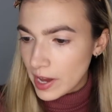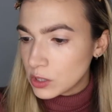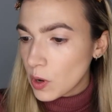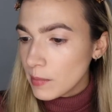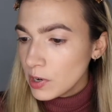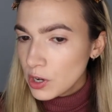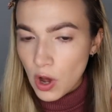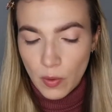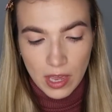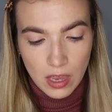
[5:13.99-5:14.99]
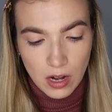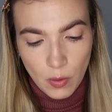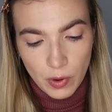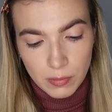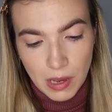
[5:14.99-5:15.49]
Okay, so I'm going to go
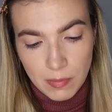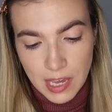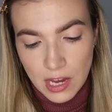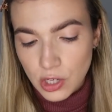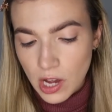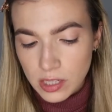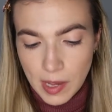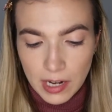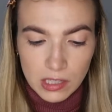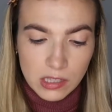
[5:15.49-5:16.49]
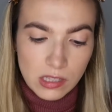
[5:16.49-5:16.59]
in with my BH Cosmetics.